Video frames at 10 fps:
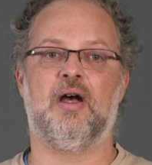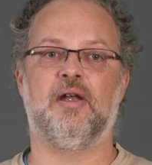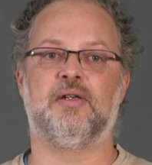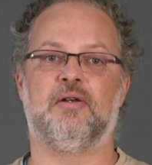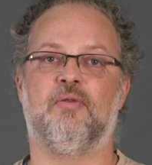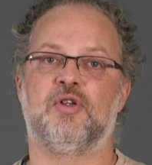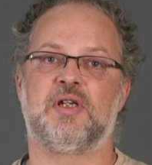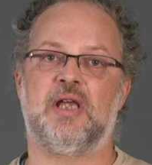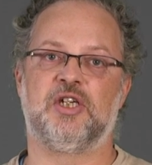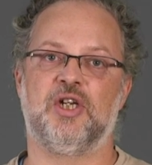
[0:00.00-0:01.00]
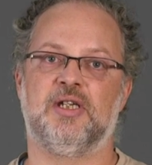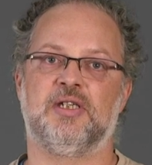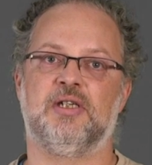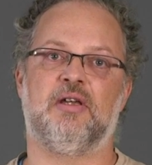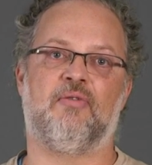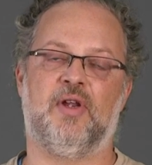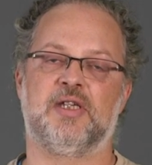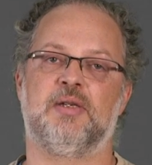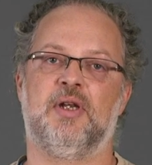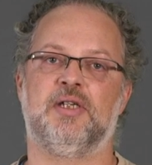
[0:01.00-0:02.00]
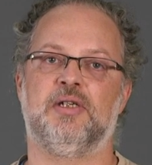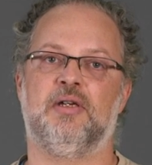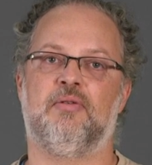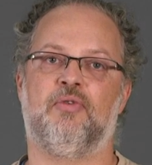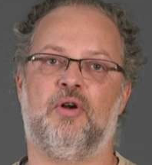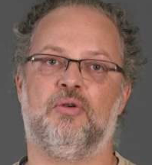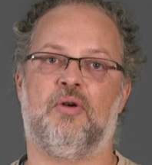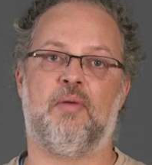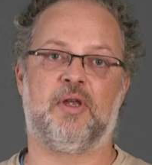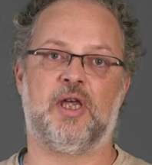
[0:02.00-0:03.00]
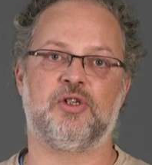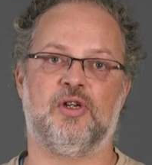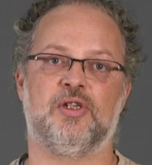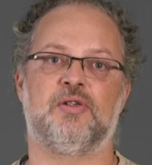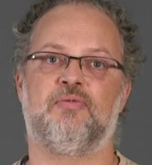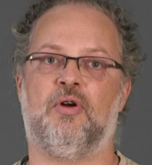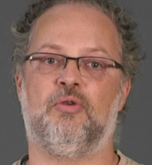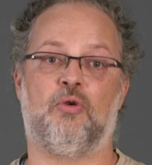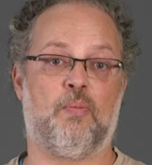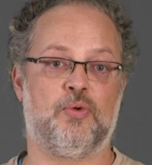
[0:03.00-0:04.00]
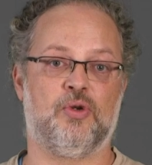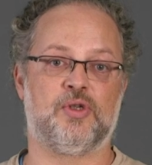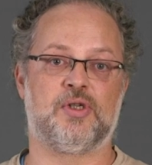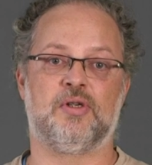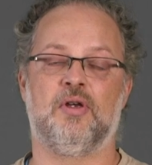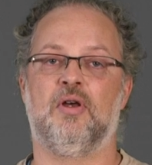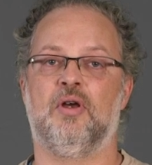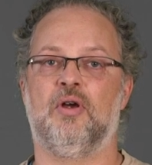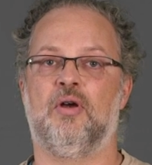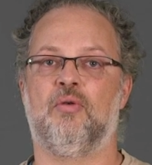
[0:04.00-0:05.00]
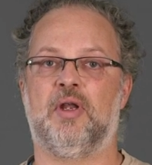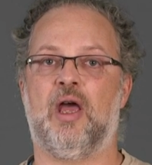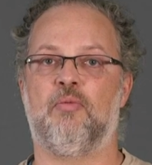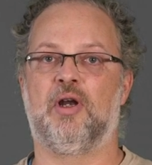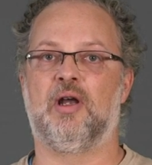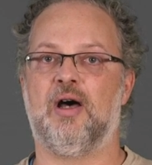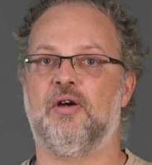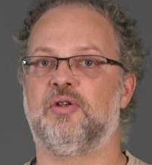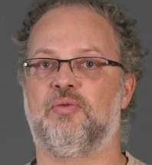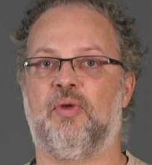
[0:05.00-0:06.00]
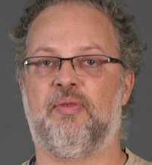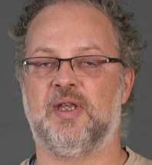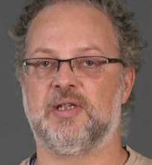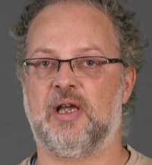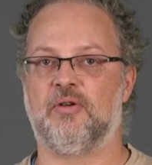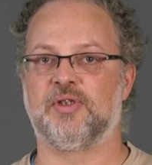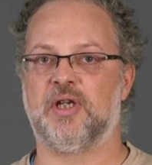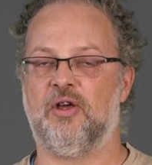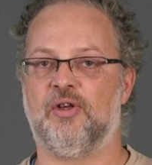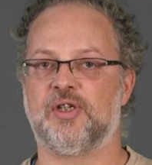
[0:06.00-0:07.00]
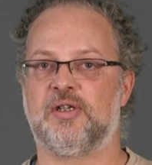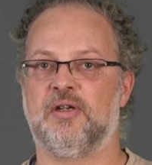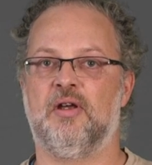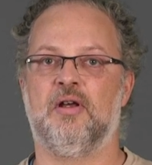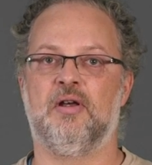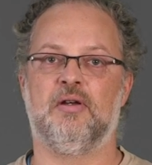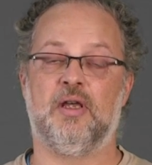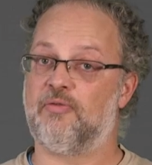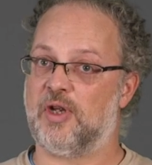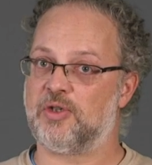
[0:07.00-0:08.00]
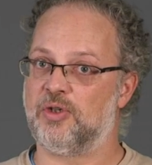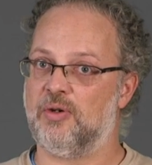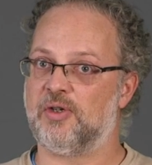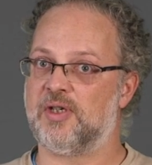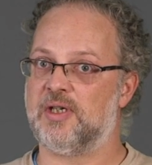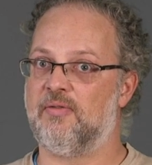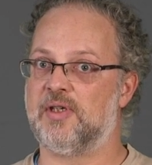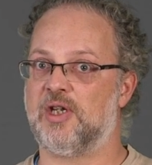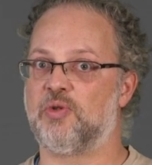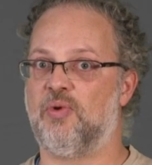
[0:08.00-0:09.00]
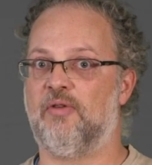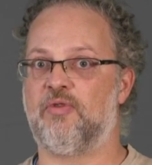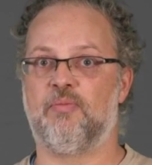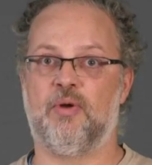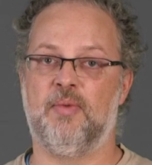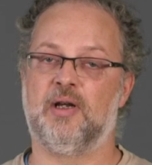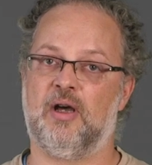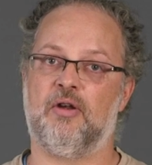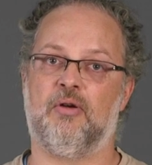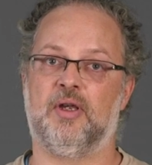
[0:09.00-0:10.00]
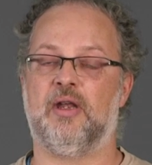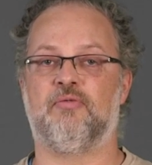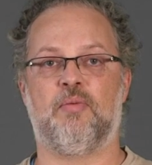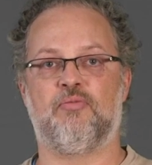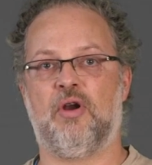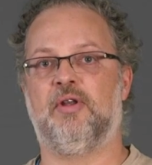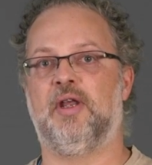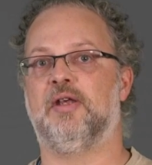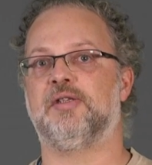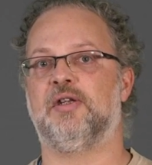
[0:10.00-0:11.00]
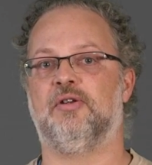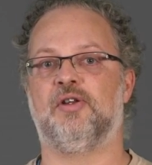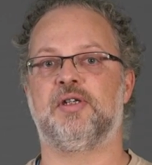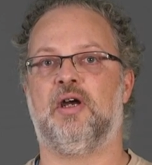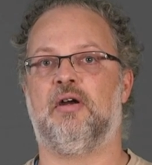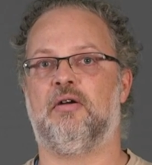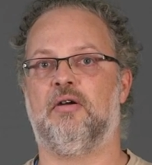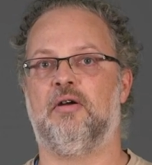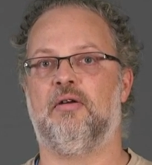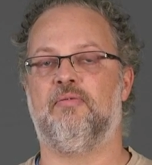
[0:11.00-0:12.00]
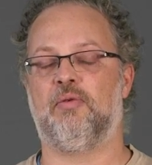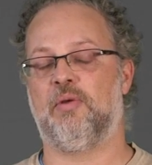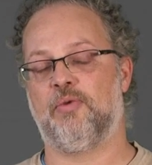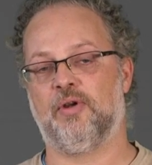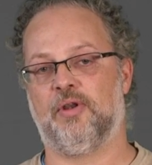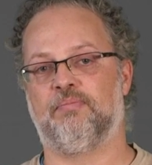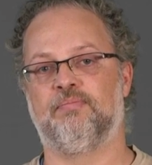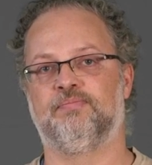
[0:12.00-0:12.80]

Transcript: And obviously agility and flexibility for your applications, for your compute, with hybrid cloud, with things like containers, infrastructure as a service as well from public cloud or again from private data centers are uh, very important.